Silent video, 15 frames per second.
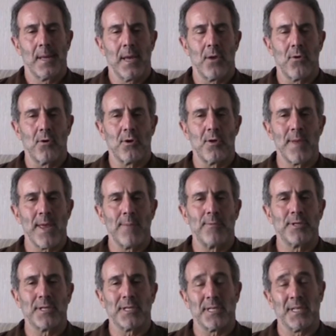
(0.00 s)
in order to be
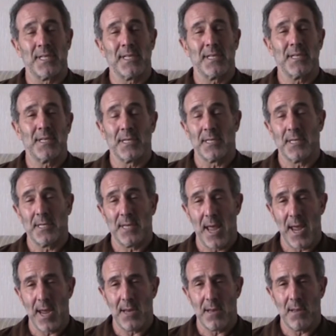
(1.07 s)
able to
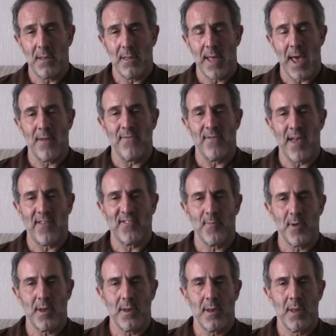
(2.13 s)
sustain that
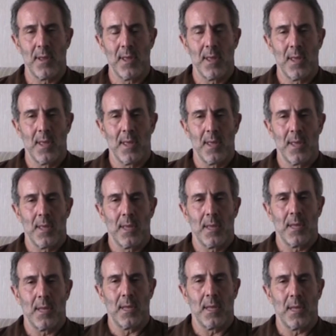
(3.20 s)
investment
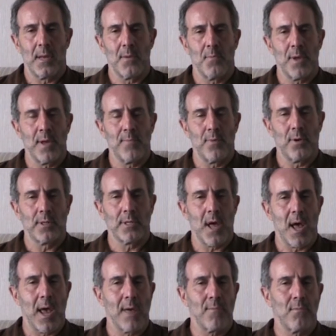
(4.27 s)
in people,
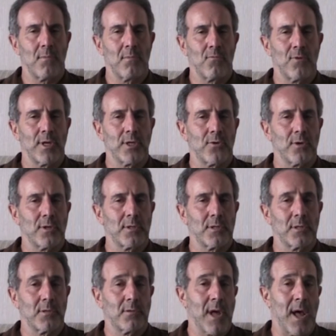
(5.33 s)
time,
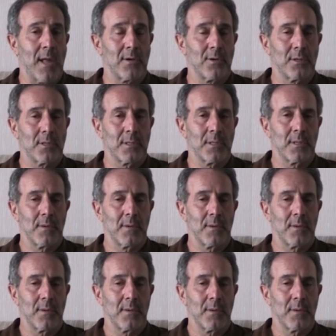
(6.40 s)
resources, dollars,